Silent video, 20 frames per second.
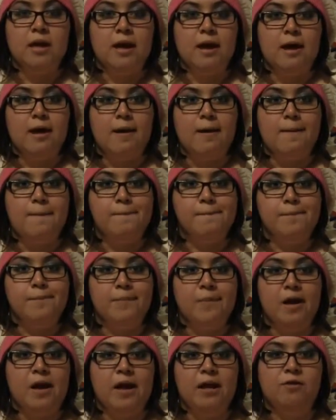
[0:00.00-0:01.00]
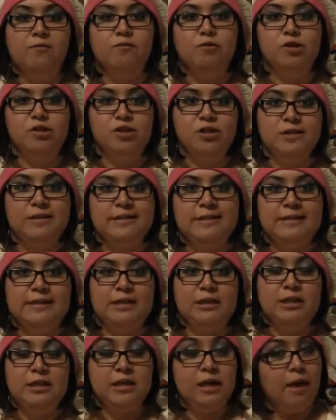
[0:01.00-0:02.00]
I
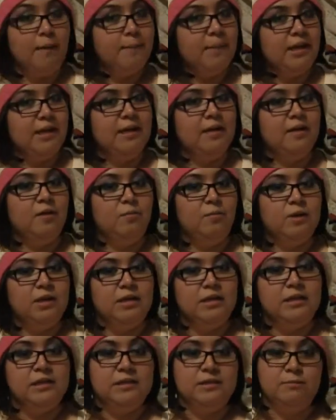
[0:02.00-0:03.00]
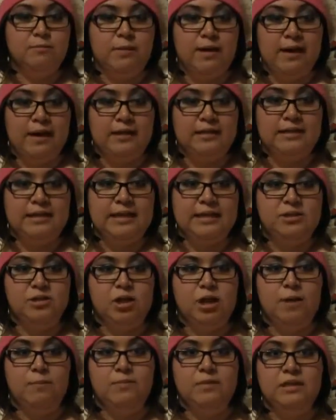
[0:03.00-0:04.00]
unfortunately could not make it because my day
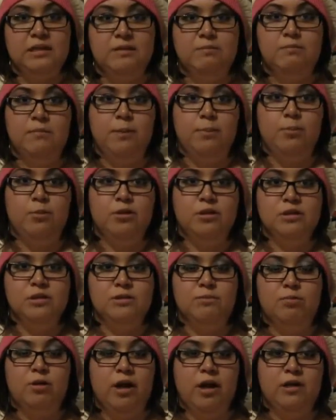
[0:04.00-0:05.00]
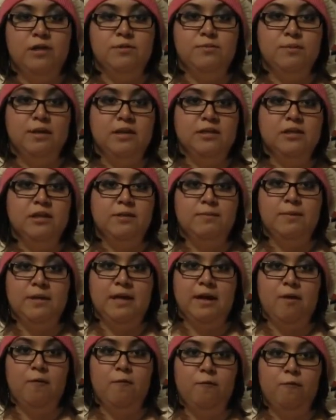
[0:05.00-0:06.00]
job team members surprised me and took
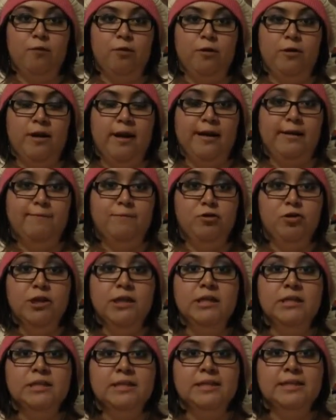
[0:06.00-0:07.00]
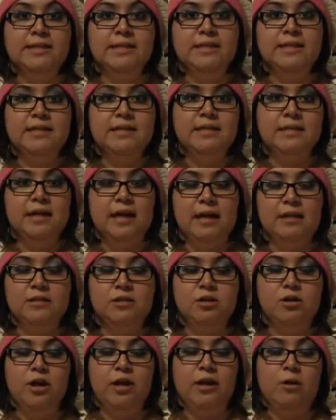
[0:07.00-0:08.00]
me out for a night of drinks, and
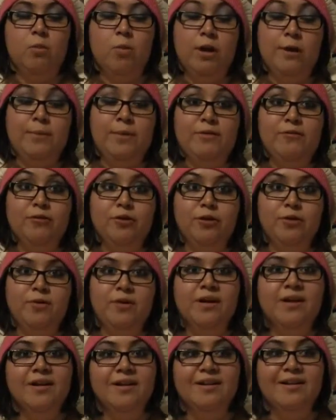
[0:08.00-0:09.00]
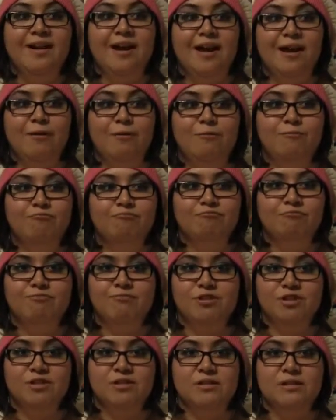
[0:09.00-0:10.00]
so I didn't want to be rude and
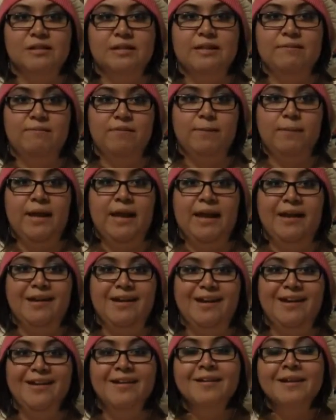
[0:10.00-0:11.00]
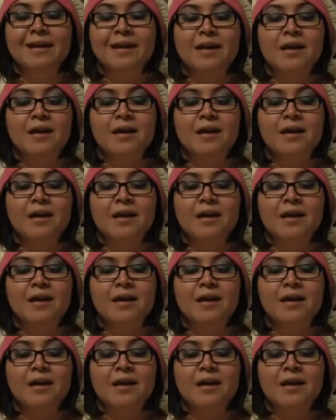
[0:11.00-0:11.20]
just leave them hanging.